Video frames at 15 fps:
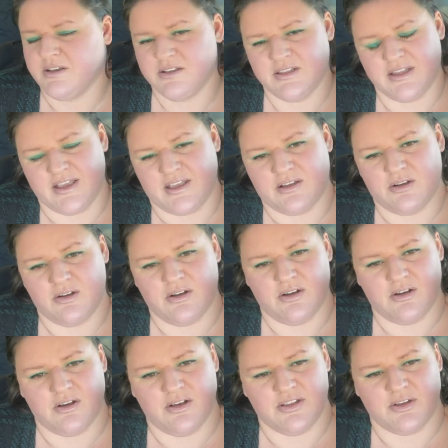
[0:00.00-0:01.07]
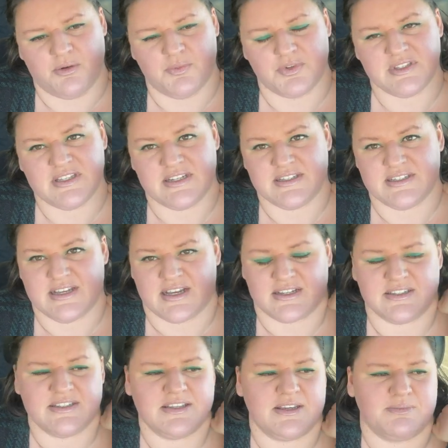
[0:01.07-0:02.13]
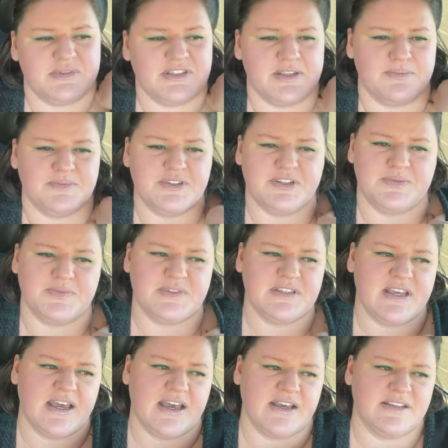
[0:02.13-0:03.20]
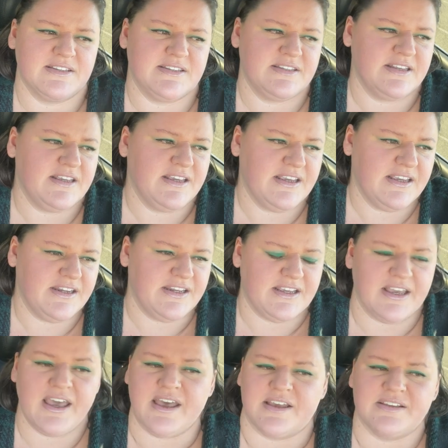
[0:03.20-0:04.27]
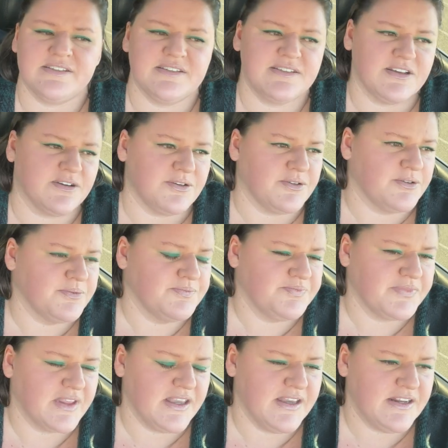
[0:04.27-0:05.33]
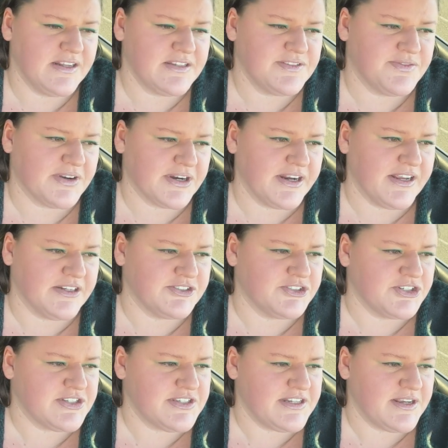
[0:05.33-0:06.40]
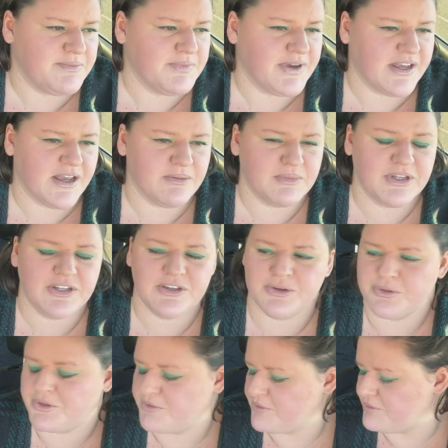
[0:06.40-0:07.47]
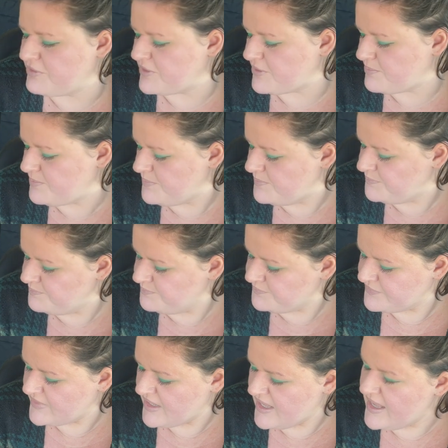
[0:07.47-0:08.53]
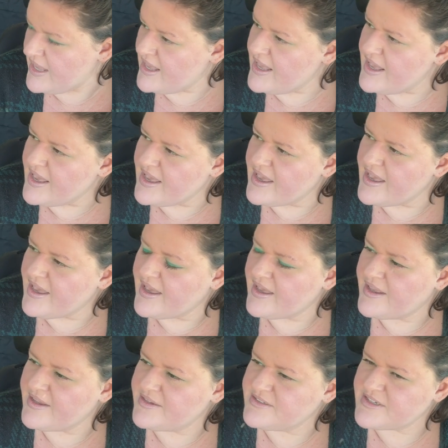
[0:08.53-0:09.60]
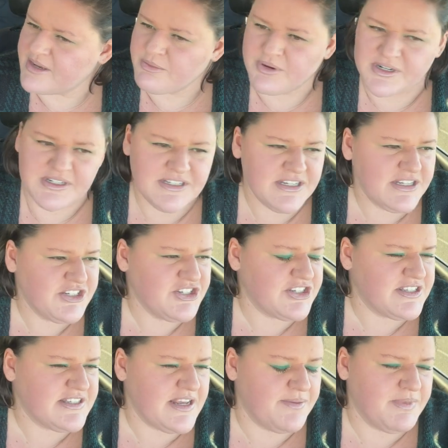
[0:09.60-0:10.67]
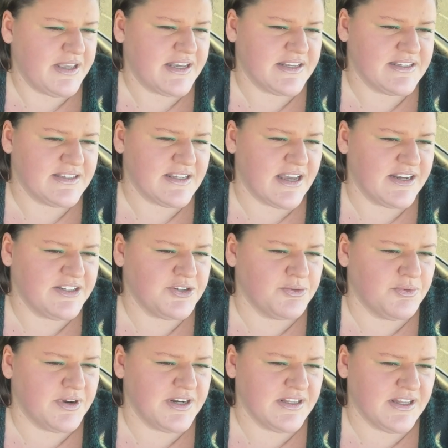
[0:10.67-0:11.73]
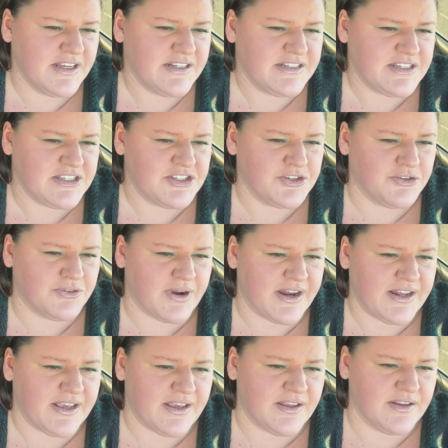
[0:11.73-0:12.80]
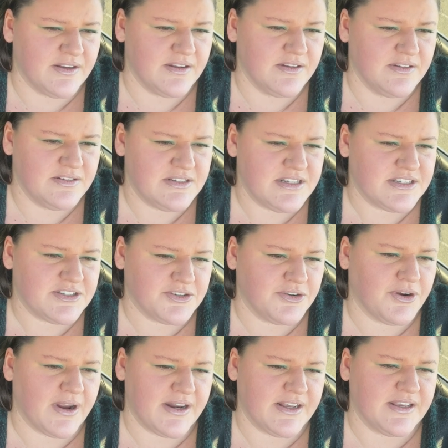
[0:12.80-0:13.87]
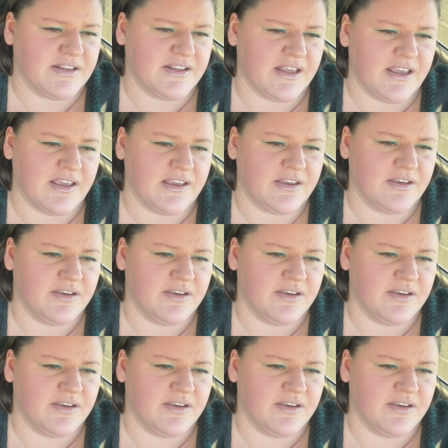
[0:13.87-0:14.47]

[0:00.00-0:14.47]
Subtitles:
like, almost the exact same symptoms as EDS. So it is very interesting, but I'm going to go through them. And I wanted to just say, because I don't want to like discredit like